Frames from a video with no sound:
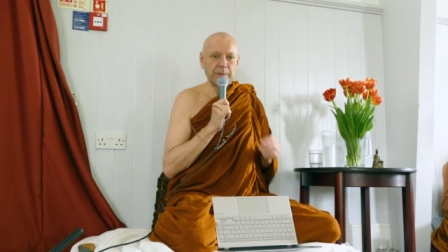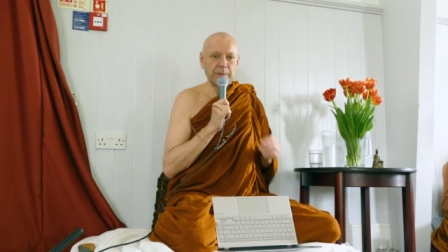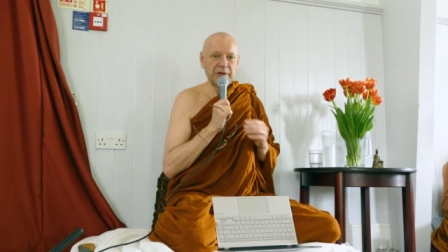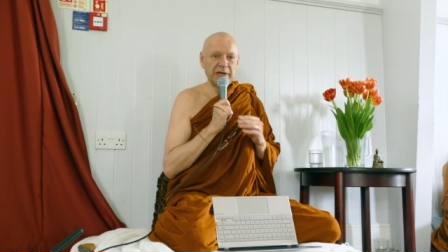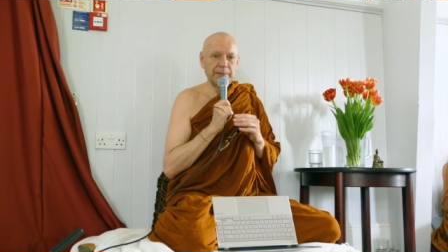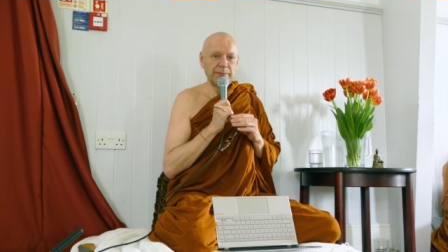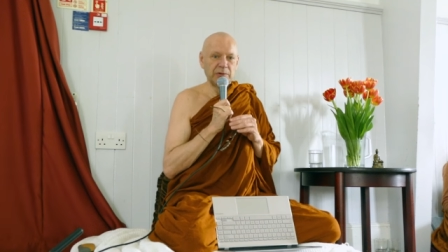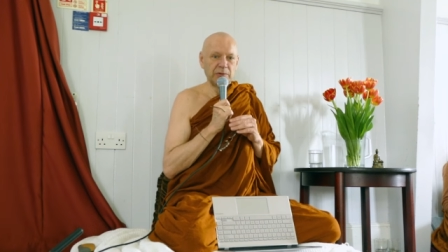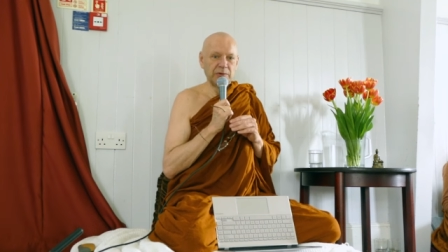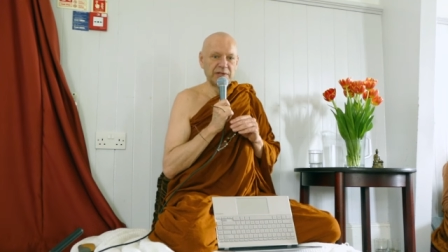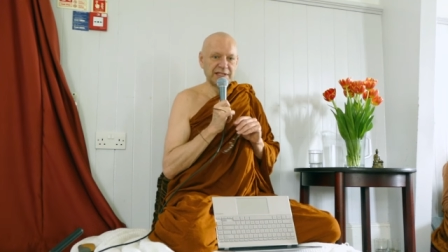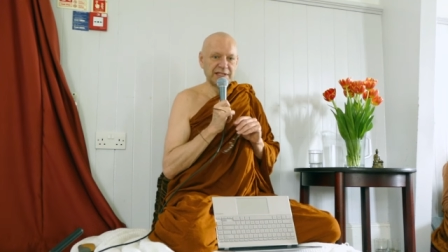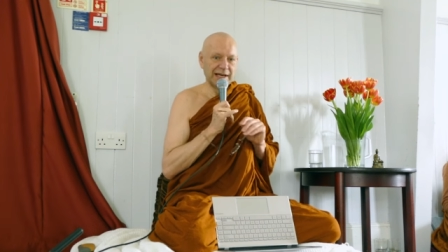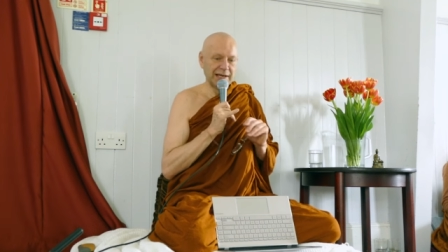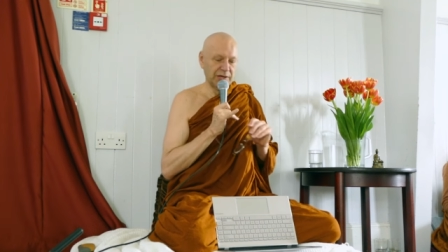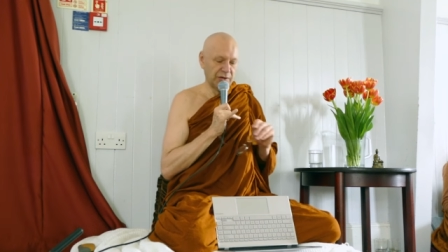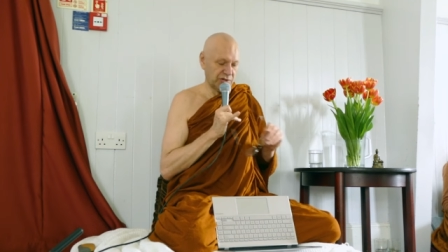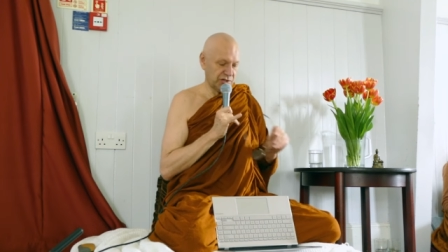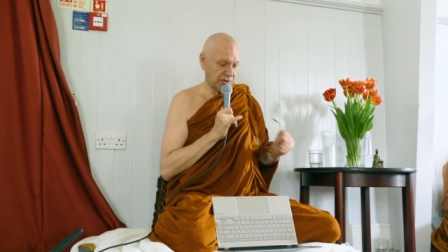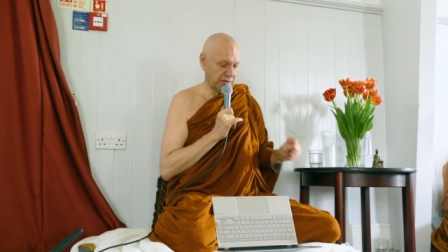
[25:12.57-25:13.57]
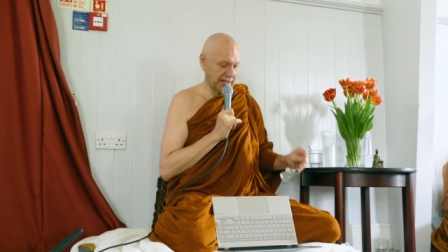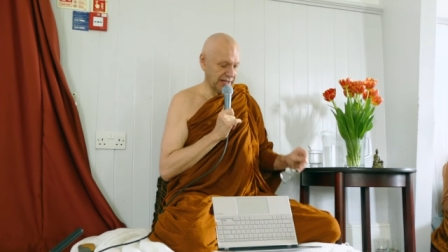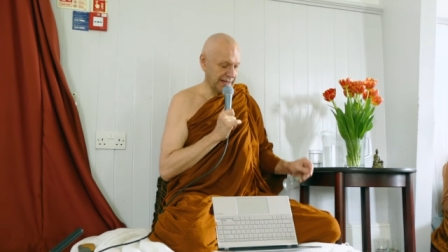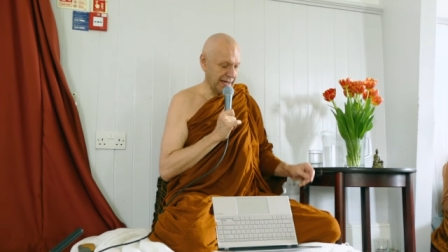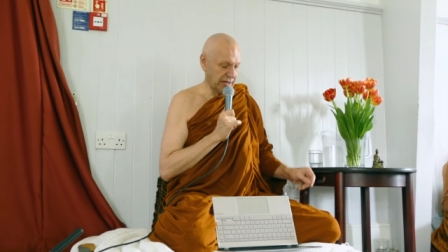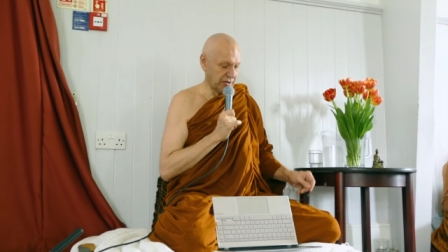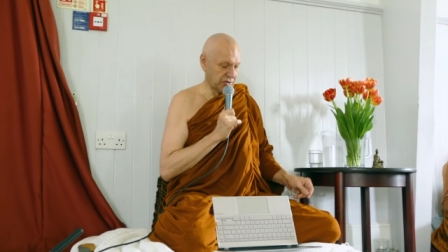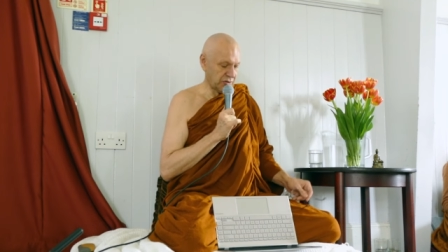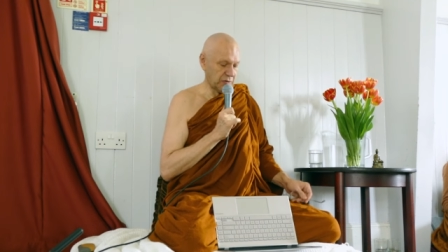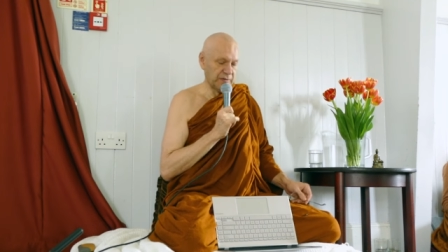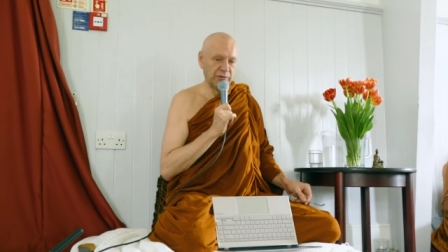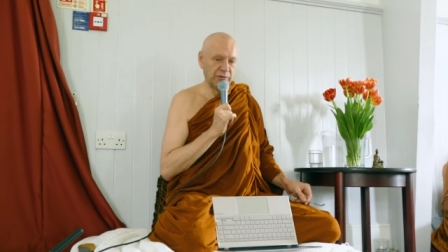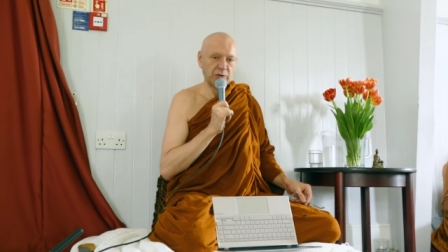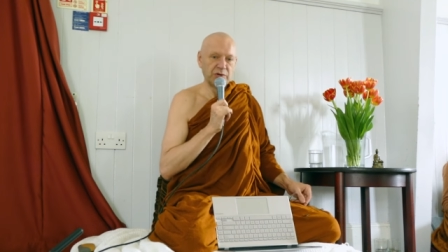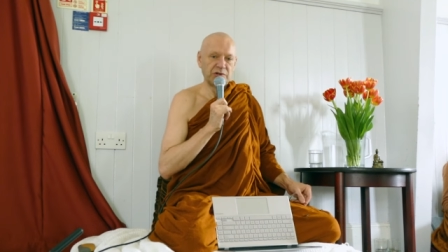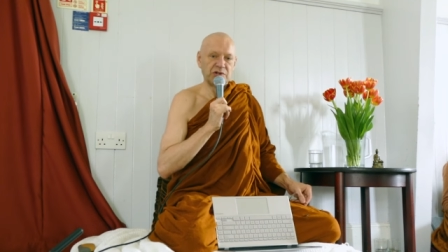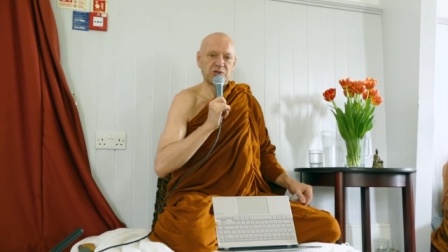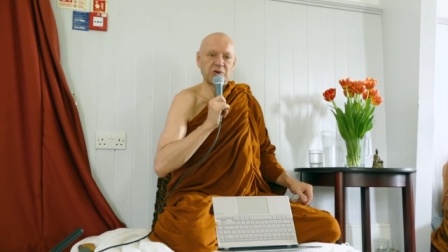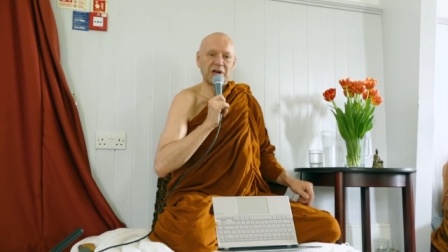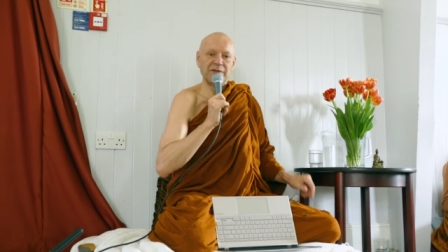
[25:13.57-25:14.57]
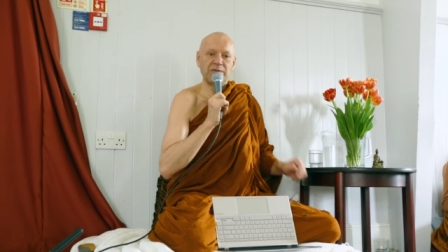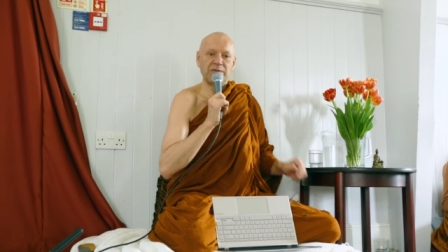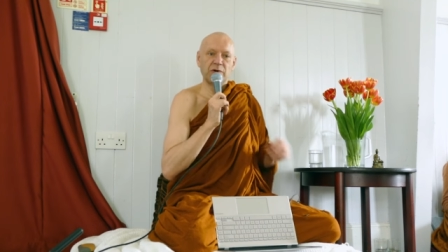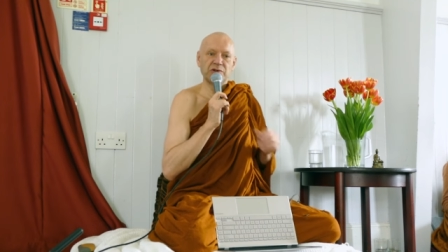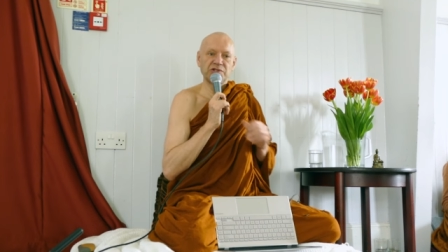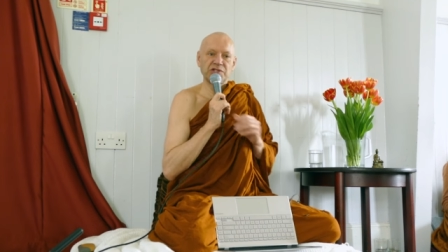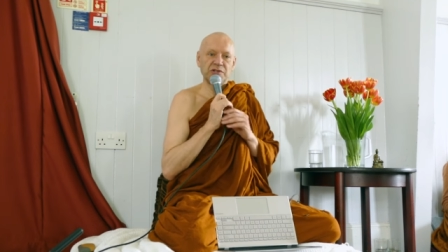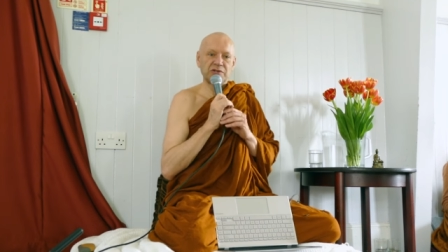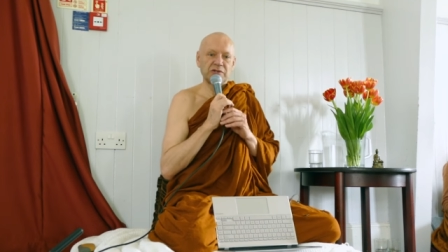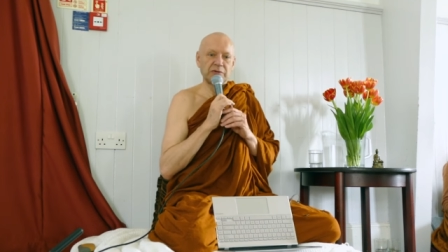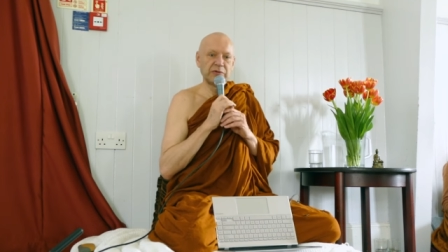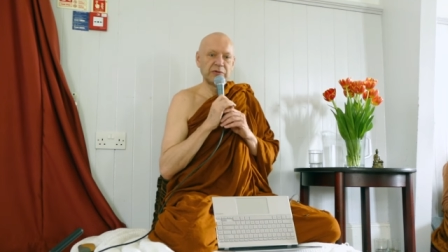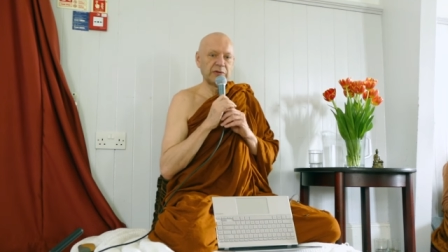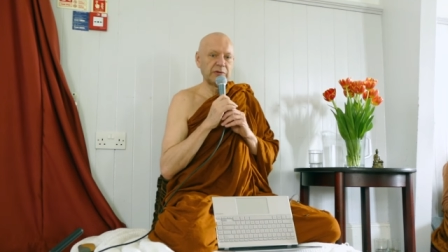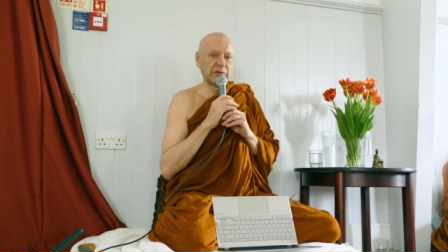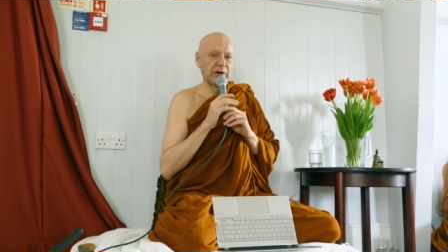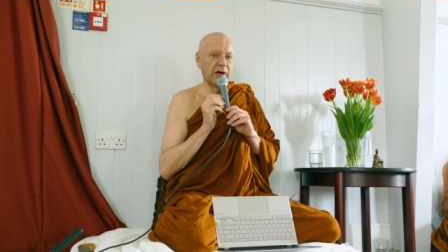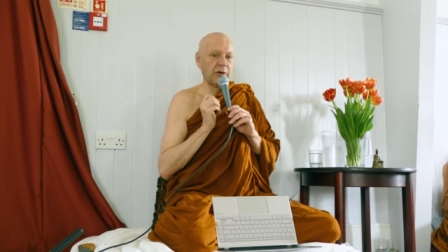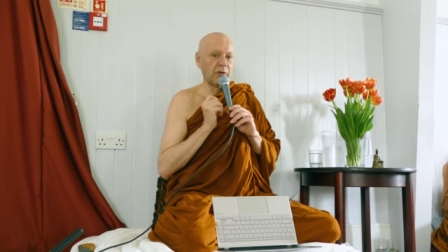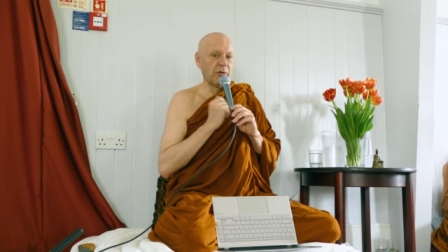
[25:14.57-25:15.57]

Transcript: People who say you should attach to virtue have lost the